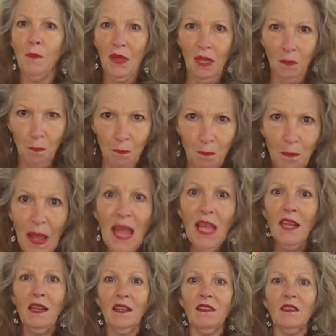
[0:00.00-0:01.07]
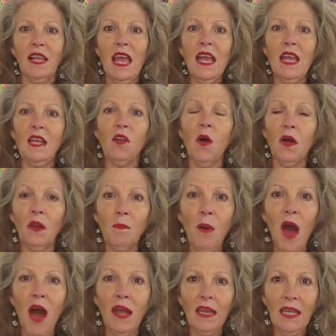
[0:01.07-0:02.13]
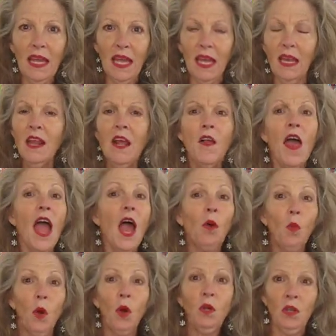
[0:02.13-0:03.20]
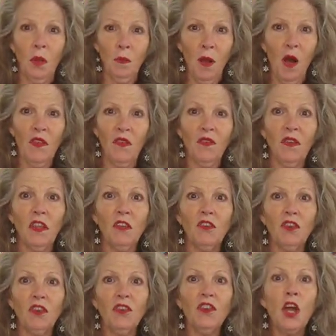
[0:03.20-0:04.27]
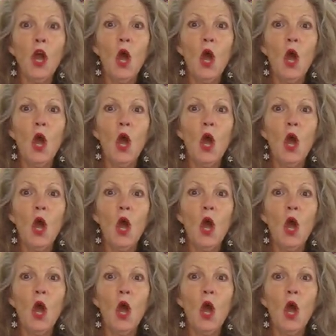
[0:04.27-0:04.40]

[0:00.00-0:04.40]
he banged his cane on a pot again and woke up all the villagers.